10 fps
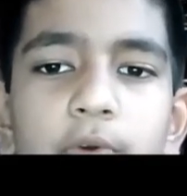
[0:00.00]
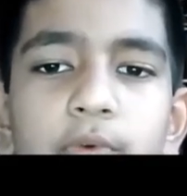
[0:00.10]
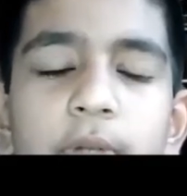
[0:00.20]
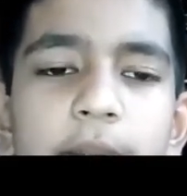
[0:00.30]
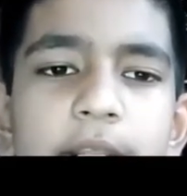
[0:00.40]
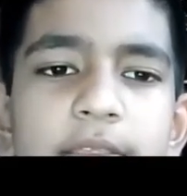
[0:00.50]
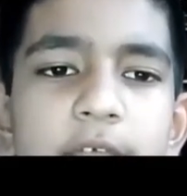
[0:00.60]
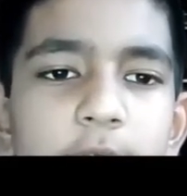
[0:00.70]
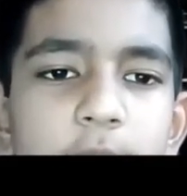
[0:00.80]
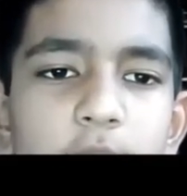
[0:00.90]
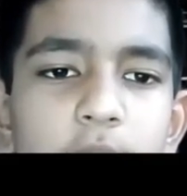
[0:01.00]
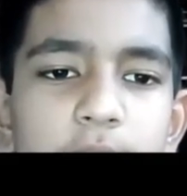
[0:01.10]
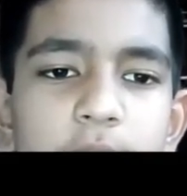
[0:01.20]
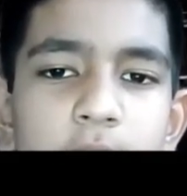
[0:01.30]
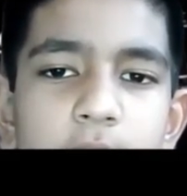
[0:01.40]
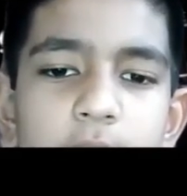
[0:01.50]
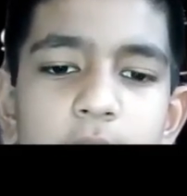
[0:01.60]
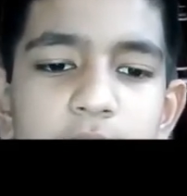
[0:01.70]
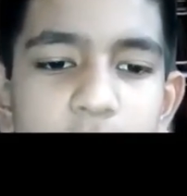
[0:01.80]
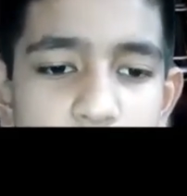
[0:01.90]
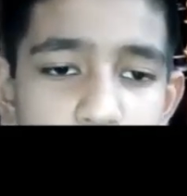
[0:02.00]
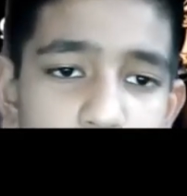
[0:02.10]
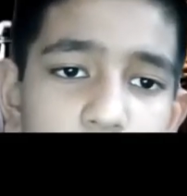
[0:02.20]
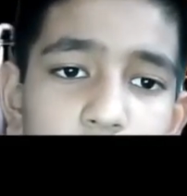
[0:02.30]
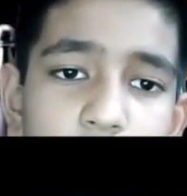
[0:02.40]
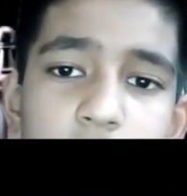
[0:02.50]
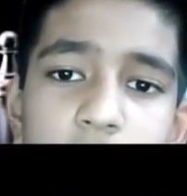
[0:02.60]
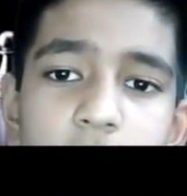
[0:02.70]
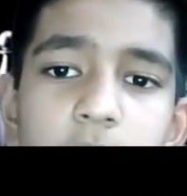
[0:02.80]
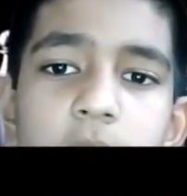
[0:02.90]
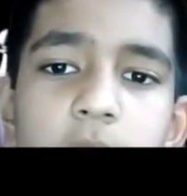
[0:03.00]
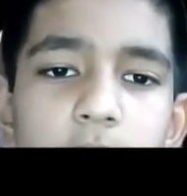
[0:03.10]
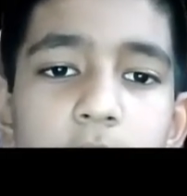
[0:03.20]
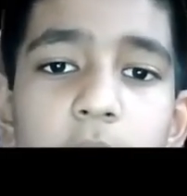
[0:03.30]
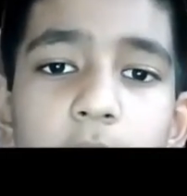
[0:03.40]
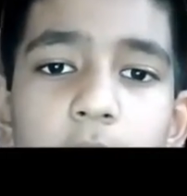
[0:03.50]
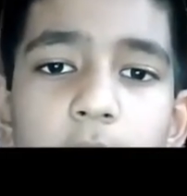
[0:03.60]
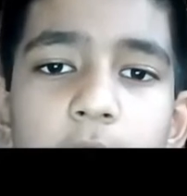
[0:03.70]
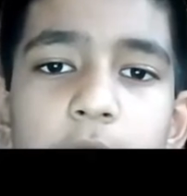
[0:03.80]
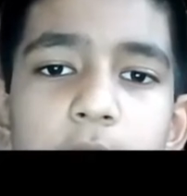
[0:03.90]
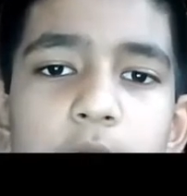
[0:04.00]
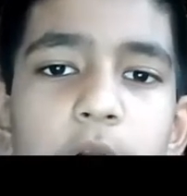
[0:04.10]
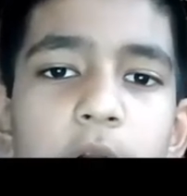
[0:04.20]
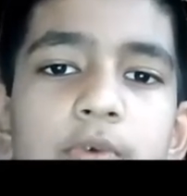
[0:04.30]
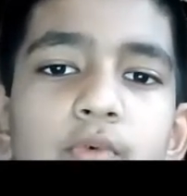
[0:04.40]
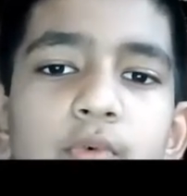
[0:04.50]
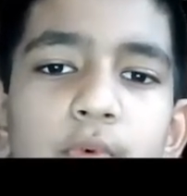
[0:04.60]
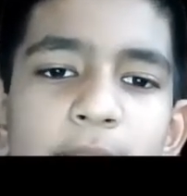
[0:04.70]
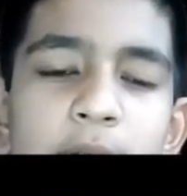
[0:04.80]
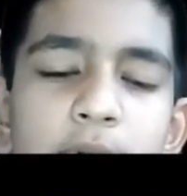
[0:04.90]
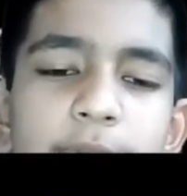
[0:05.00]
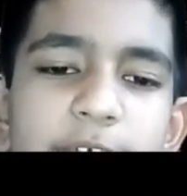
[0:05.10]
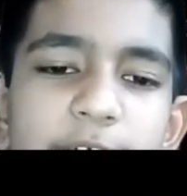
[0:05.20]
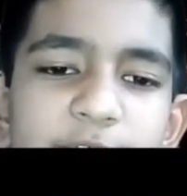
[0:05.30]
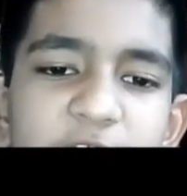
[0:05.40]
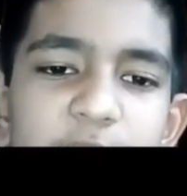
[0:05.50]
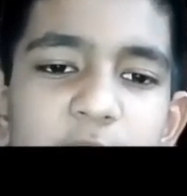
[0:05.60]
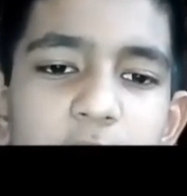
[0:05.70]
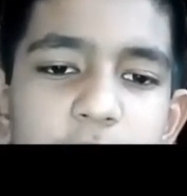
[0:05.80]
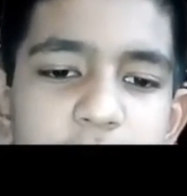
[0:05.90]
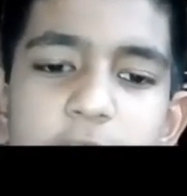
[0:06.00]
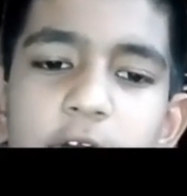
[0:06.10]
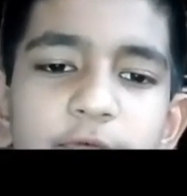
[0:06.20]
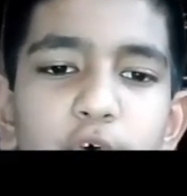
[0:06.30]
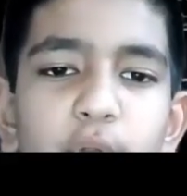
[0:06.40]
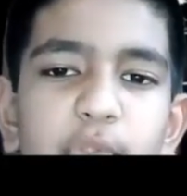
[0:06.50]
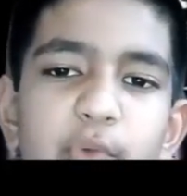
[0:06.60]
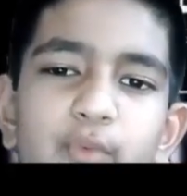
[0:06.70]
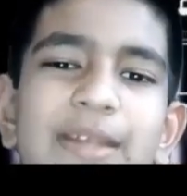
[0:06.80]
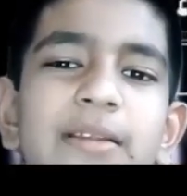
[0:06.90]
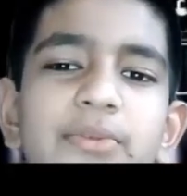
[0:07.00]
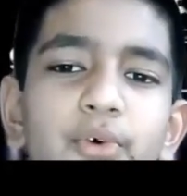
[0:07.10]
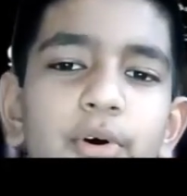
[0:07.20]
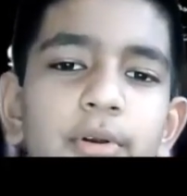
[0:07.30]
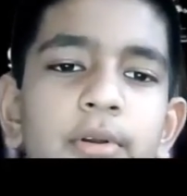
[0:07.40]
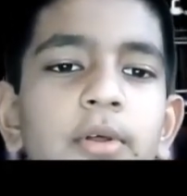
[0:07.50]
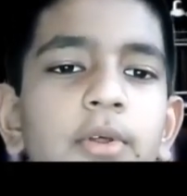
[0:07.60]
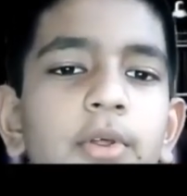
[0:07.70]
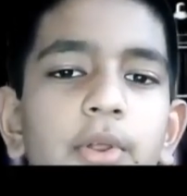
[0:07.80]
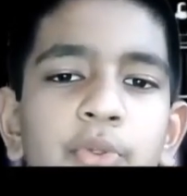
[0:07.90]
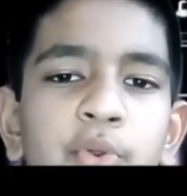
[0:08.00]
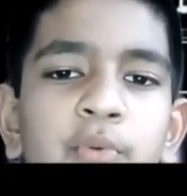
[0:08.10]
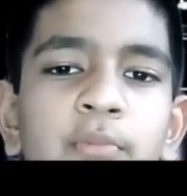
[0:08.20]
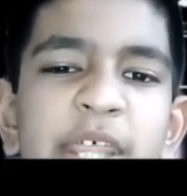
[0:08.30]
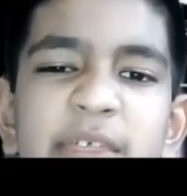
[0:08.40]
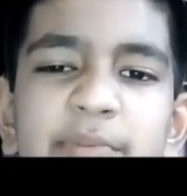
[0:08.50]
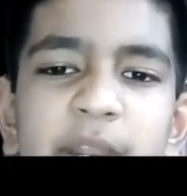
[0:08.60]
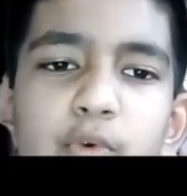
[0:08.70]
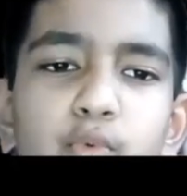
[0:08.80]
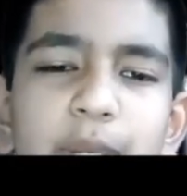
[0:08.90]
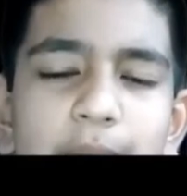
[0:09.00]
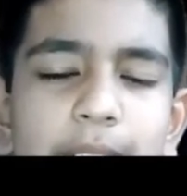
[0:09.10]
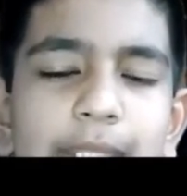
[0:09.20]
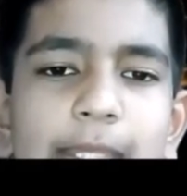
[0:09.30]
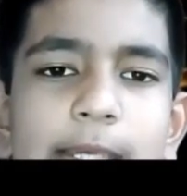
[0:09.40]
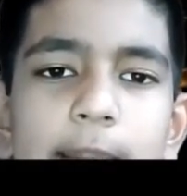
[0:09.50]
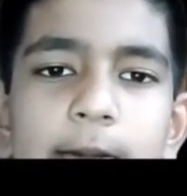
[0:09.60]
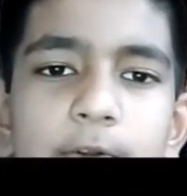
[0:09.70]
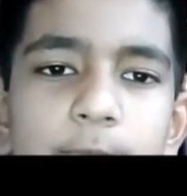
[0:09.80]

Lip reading: knight e7 because then this knight would hang, and you cannot do queen cross g5 because then of course the queen is gone. So you must play queen e8.